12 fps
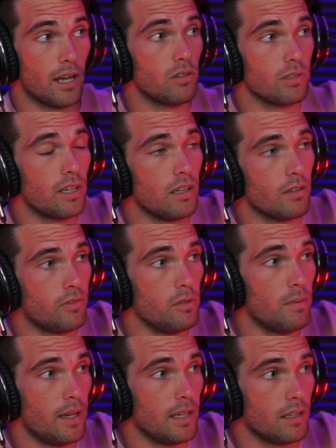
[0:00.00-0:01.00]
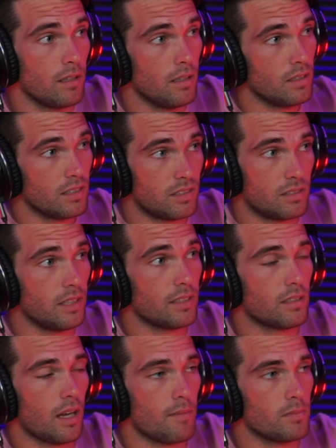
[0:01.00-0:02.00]
don't care if you make
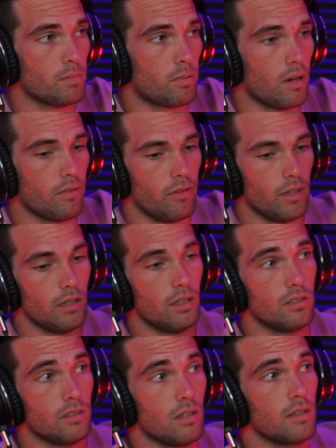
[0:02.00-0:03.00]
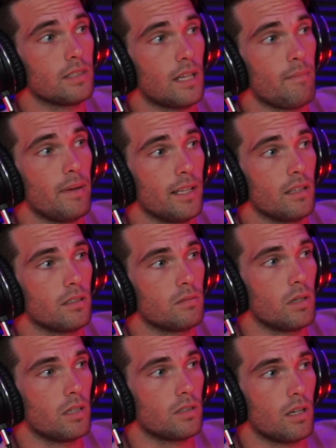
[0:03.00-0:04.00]
6 times the profit as long as I make this
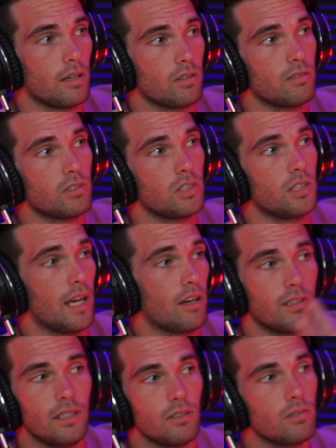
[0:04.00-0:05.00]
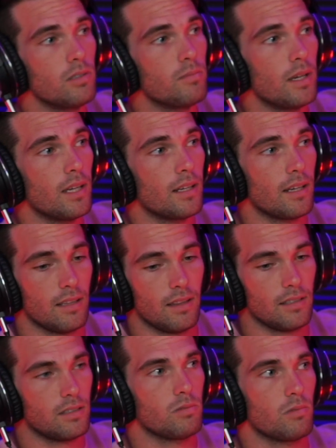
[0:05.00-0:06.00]
much. I don't give a shit. I don't need to know what you make.
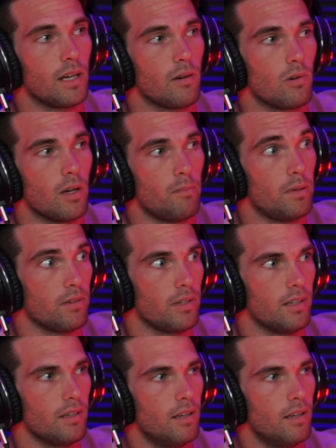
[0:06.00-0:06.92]
This is what I want, period.